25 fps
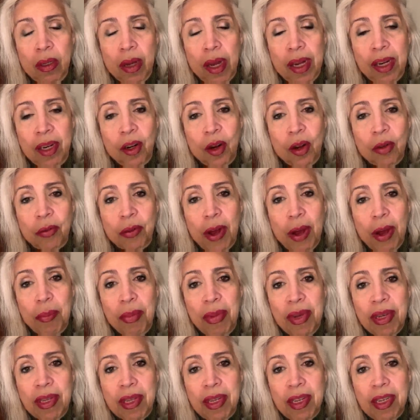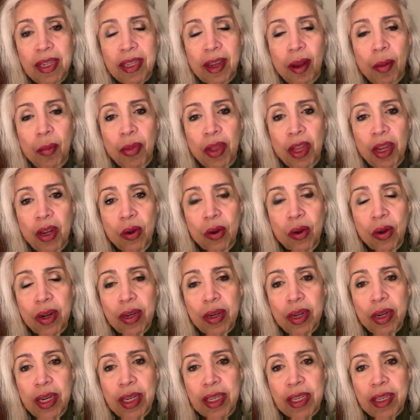I don't know if I'm missing something
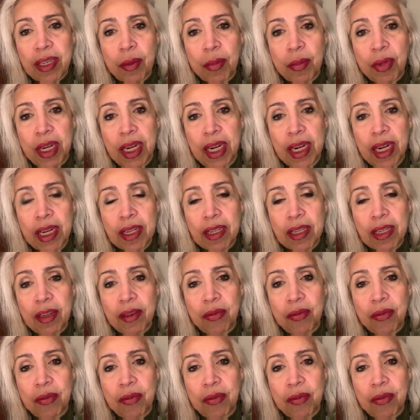or it's somebody else.